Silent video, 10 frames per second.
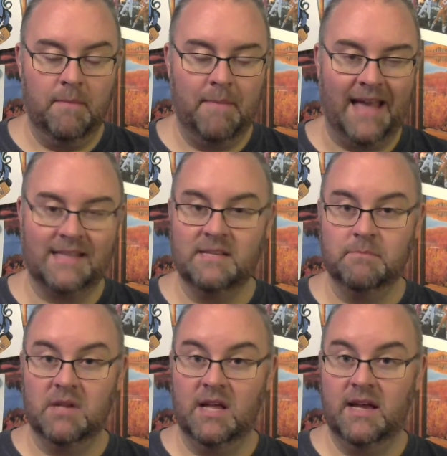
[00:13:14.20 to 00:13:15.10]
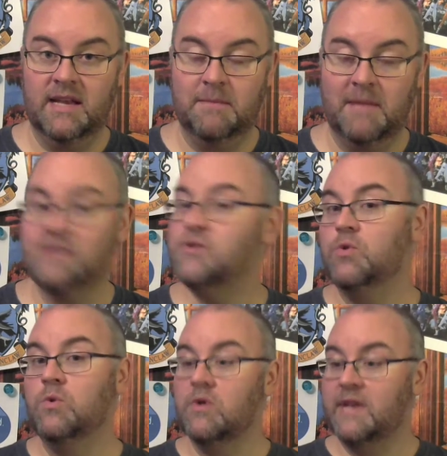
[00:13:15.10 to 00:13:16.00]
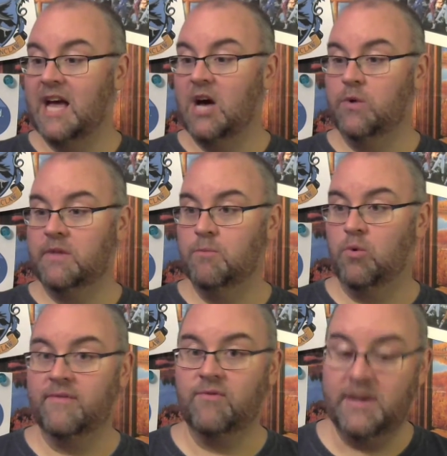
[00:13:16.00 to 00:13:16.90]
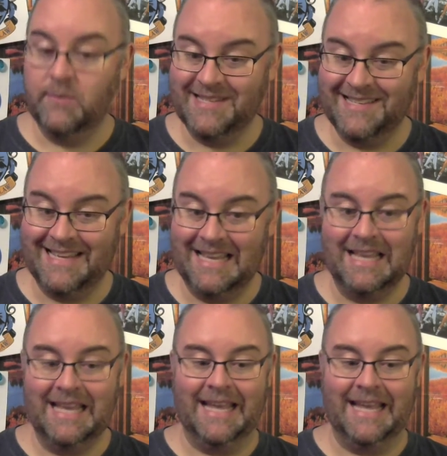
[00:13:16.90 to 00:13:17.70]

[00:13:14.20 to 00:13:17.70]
passing blood in my stool now with more frequency.